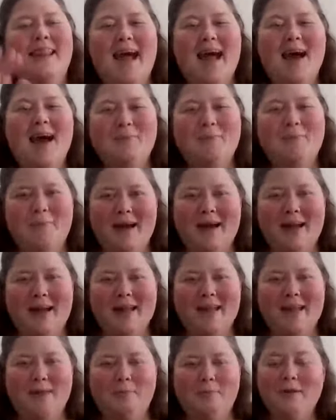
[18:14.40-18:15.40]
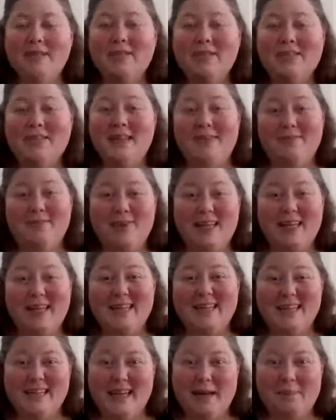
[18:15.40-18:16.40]
That way, we just never
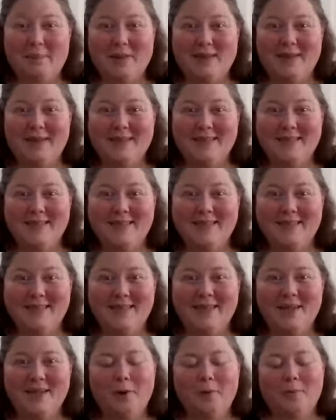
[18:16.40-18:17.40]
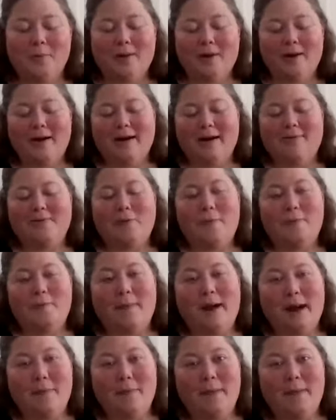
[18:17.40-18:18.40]
get to that place. Wherever
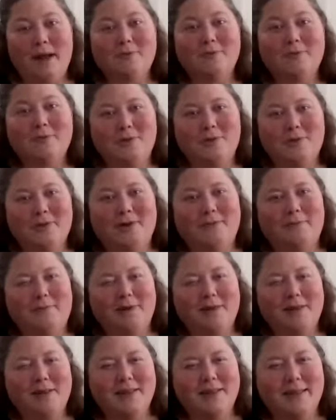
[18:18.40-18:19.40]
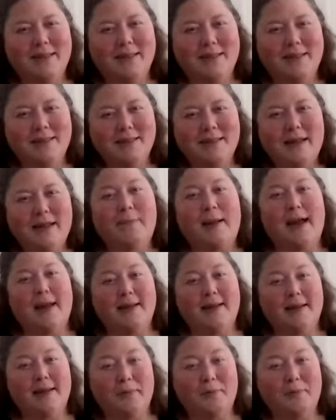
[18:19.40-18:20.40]
my boundary really is, I
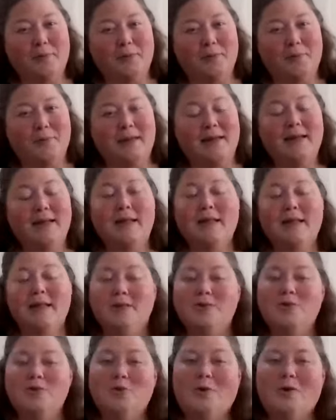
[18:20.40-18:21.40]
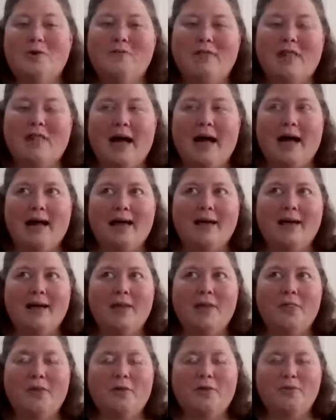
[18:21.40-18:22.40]
back it up a little bit. Sort of like
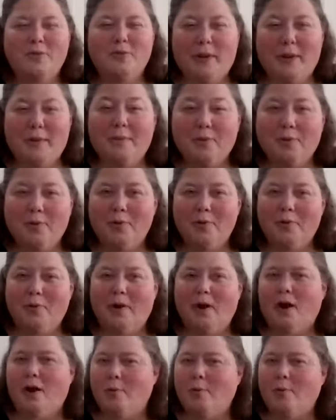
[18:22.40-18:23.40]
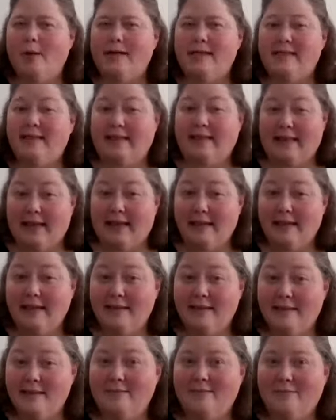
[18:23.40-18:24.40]
those people who are always
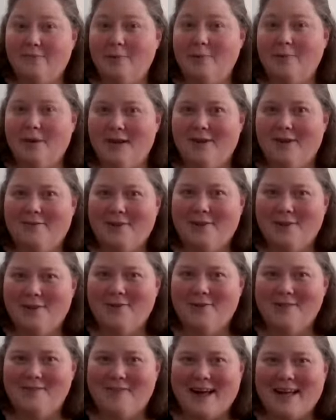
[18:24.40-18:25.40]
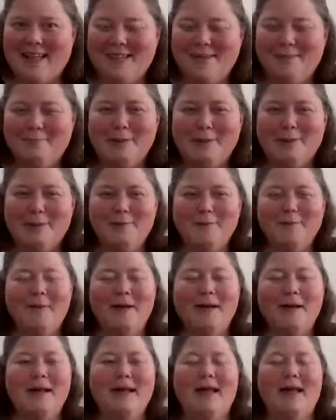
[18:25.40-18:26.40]
late for whatever you invite them to,
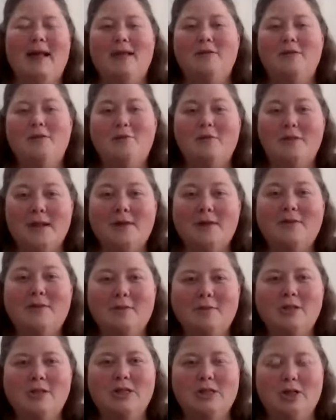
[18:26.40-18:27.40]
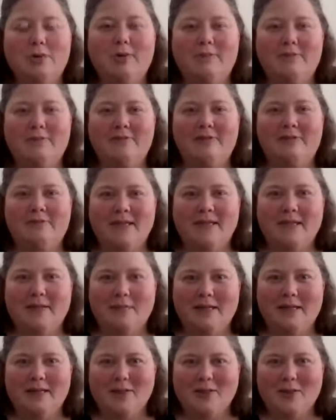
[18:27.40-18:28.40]
and you tell them to show up 15
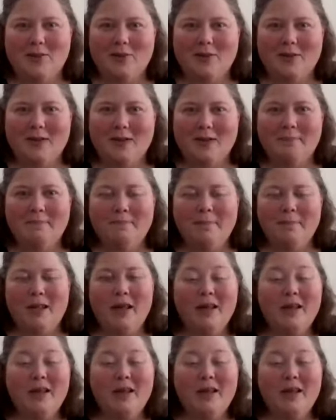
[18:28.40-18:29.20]
minutes early.